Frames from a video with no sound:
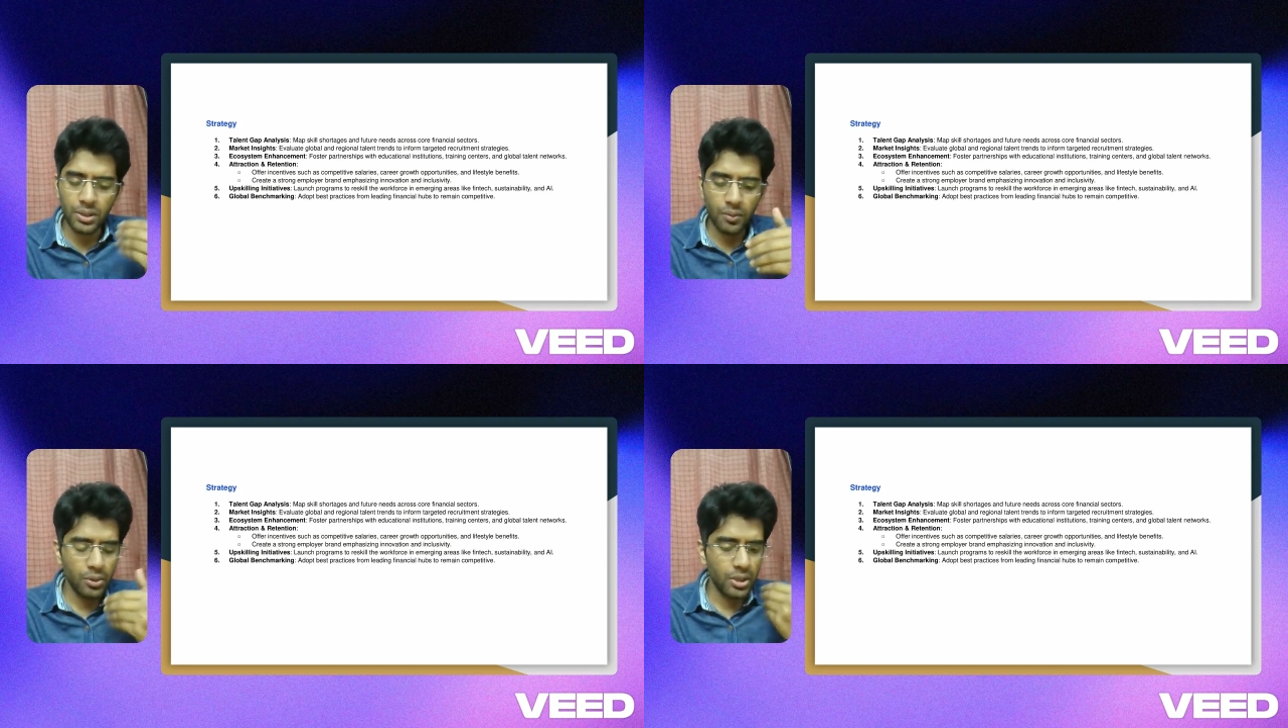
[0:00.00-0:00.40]

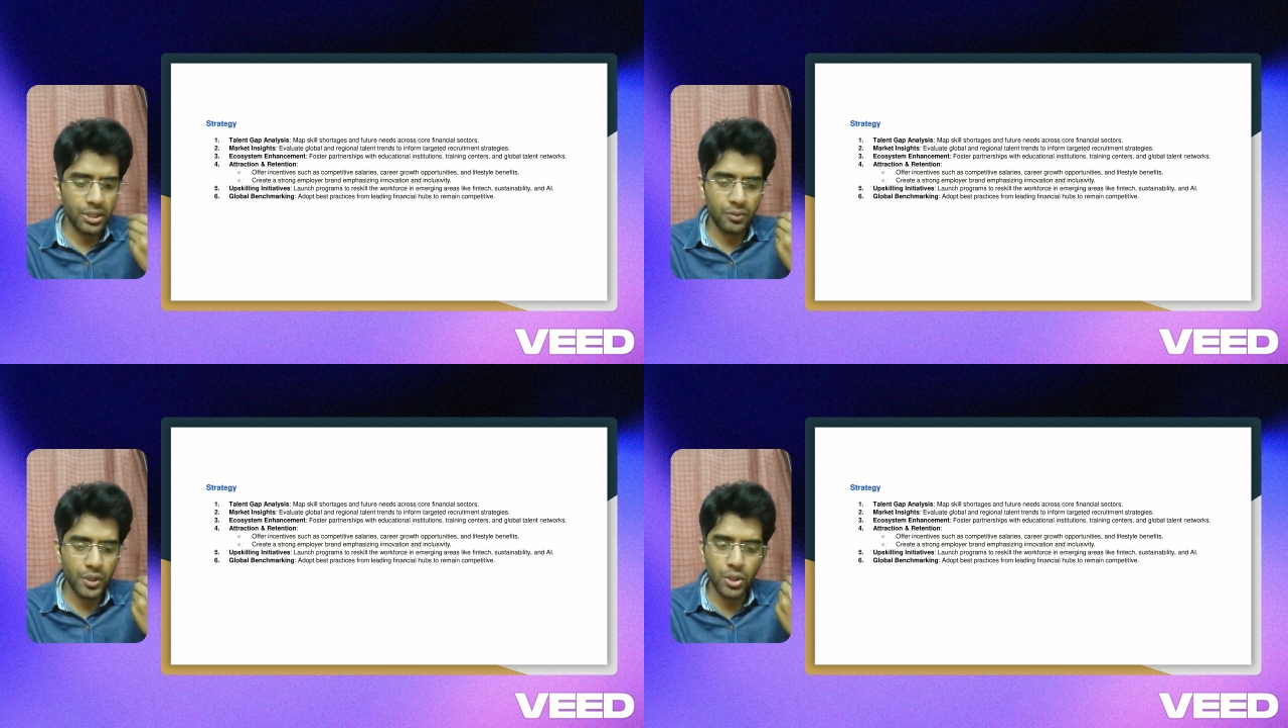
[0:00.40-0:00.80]

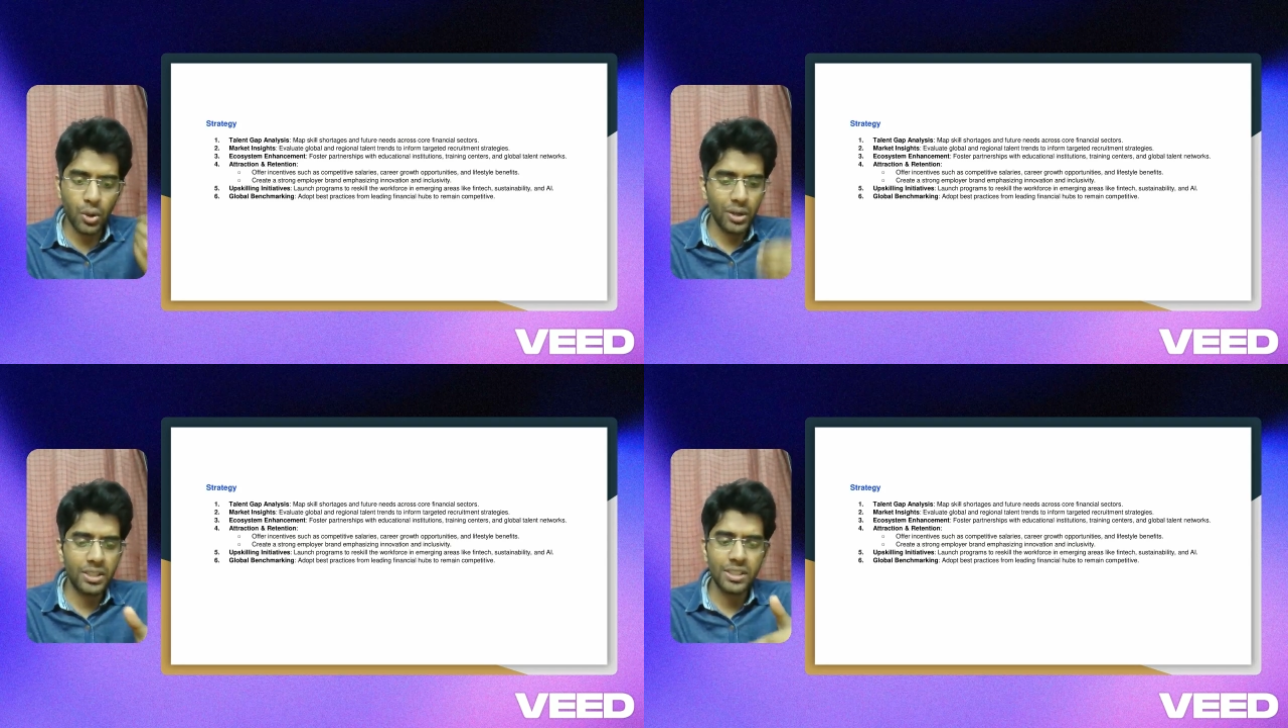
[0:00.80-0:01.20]

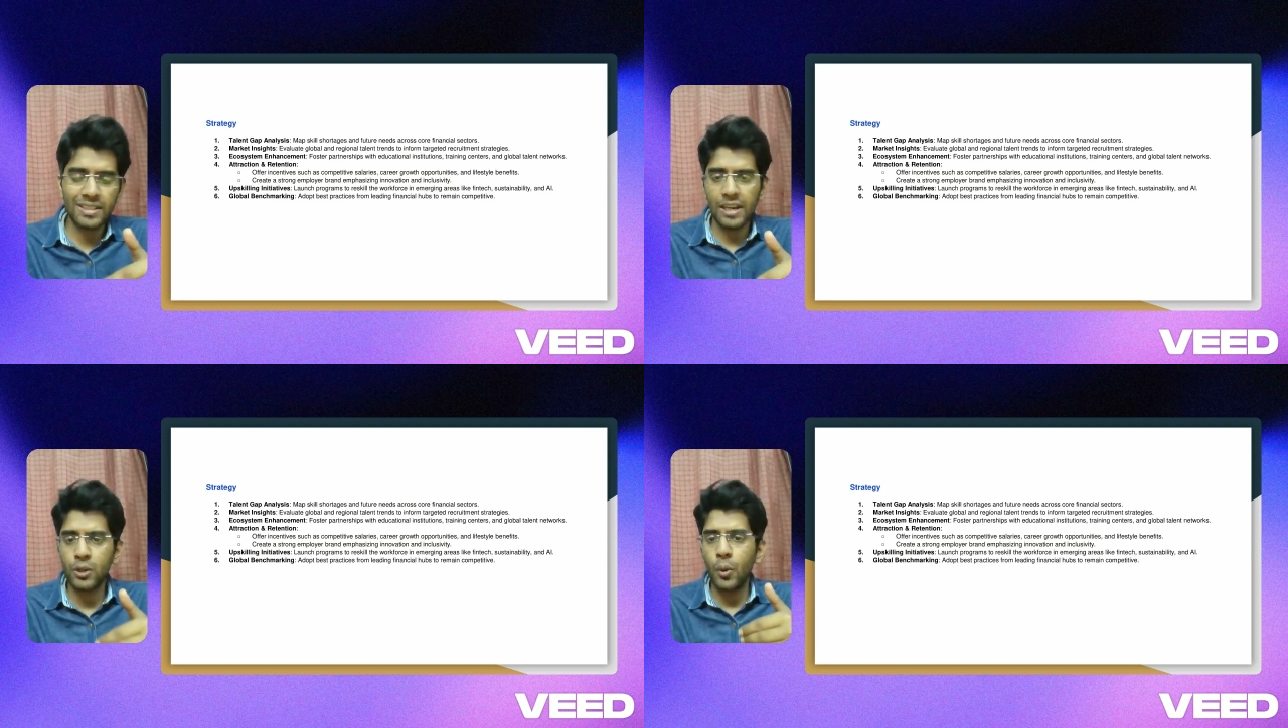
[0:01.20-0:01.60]
not o-
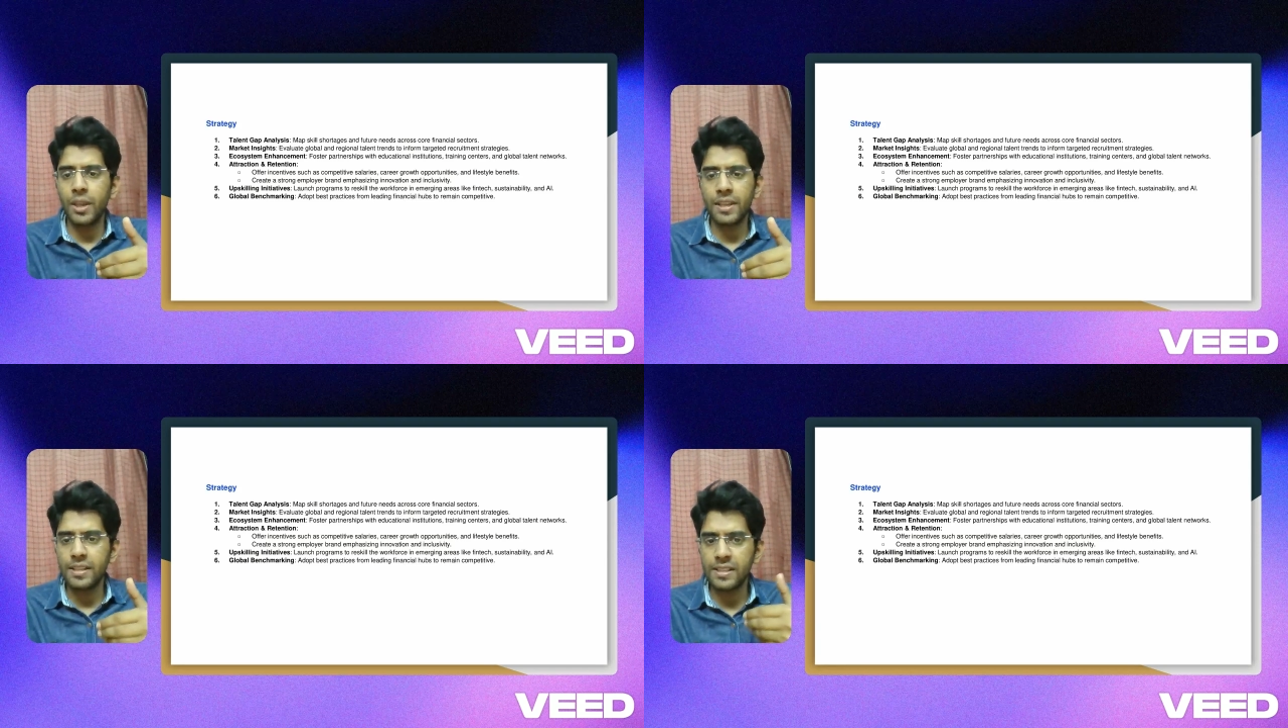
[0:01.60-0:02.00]

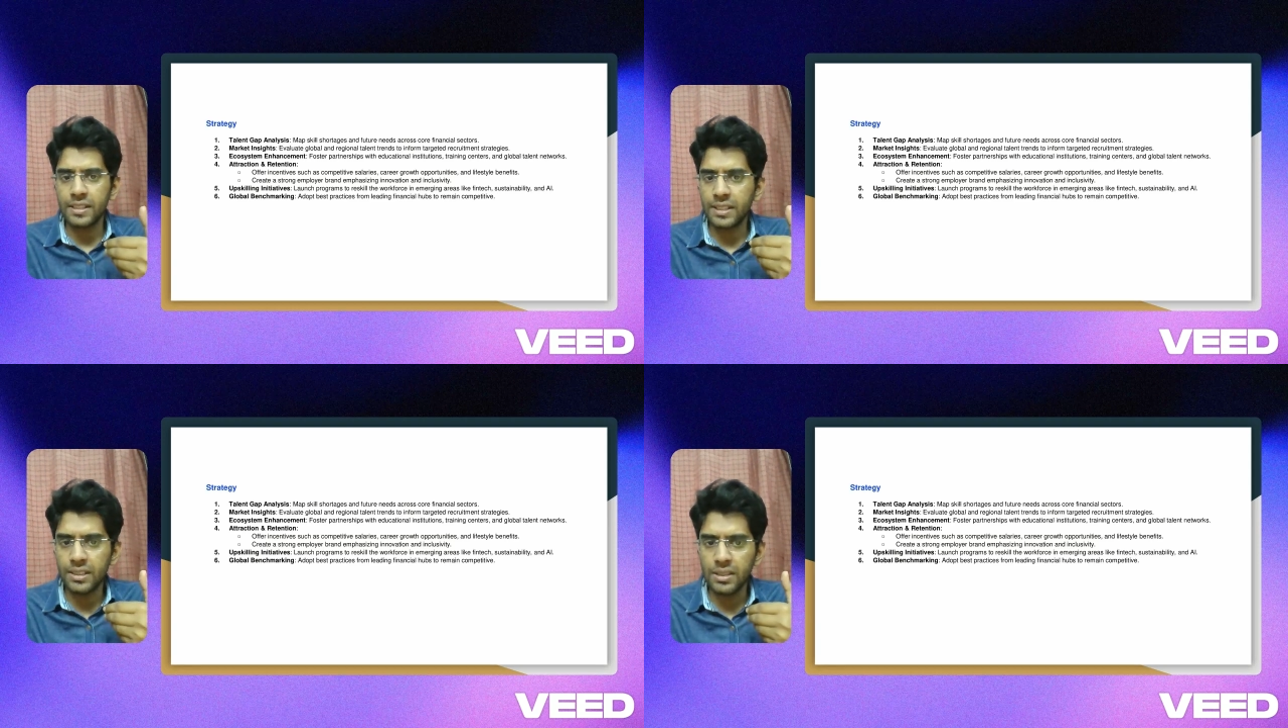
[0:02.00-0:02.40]
we
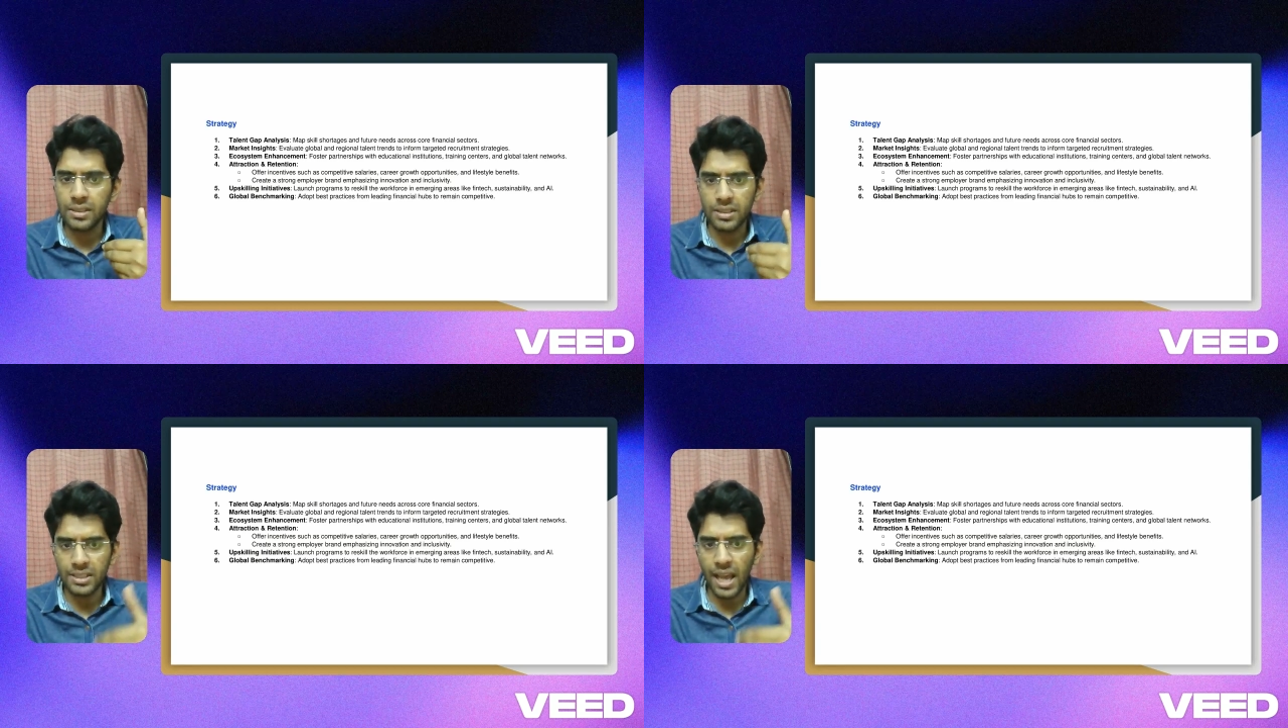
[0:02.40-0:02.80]
should not just
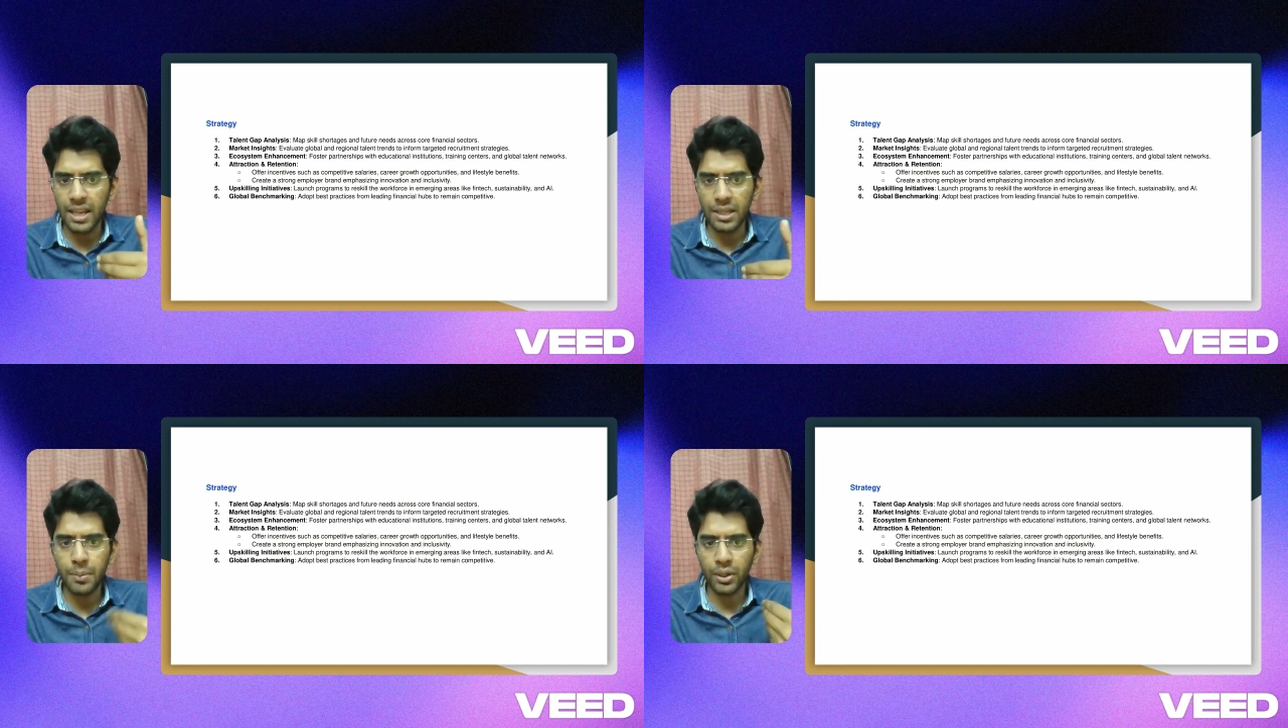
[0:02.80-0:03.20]
stick to
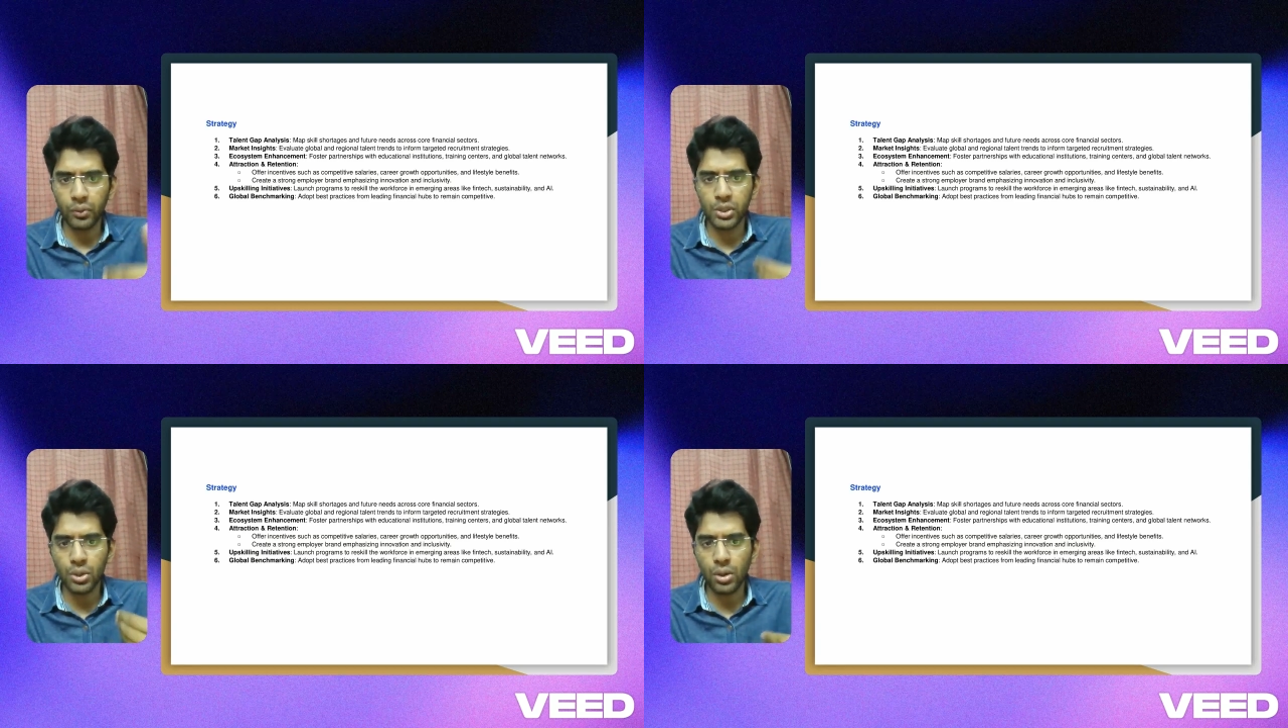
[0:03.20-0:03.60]

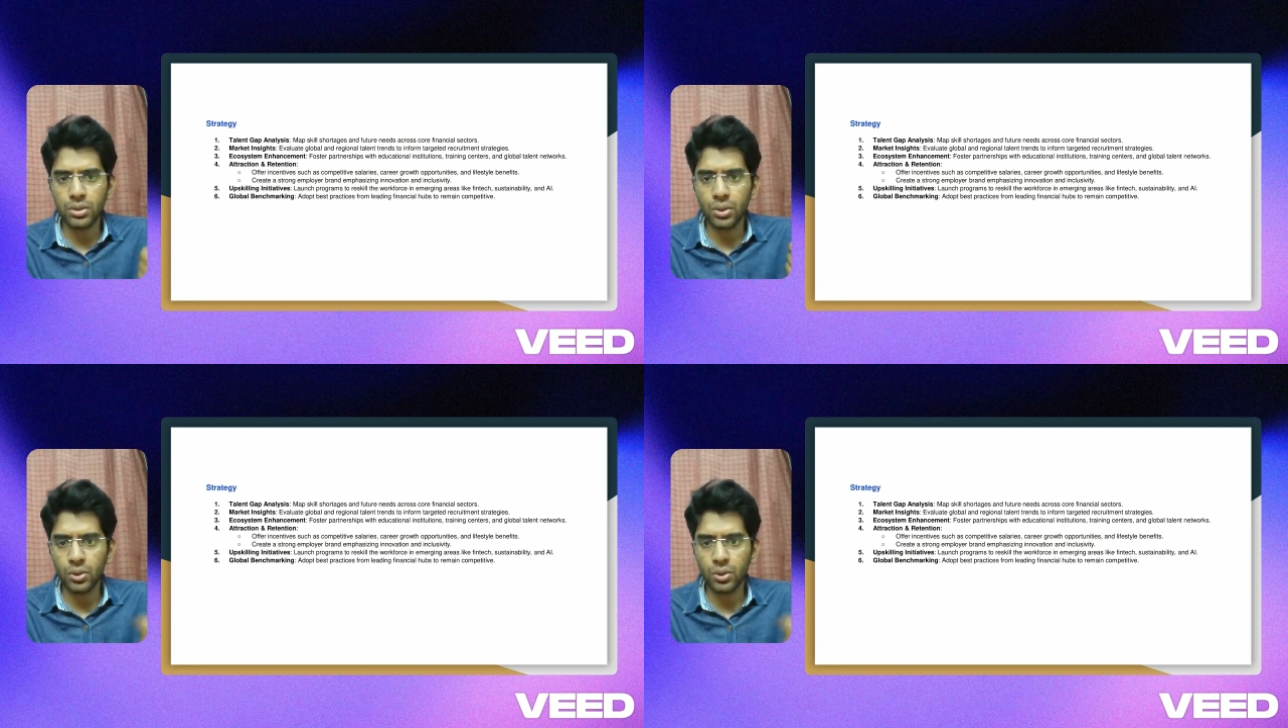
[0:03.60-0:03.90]
increasing the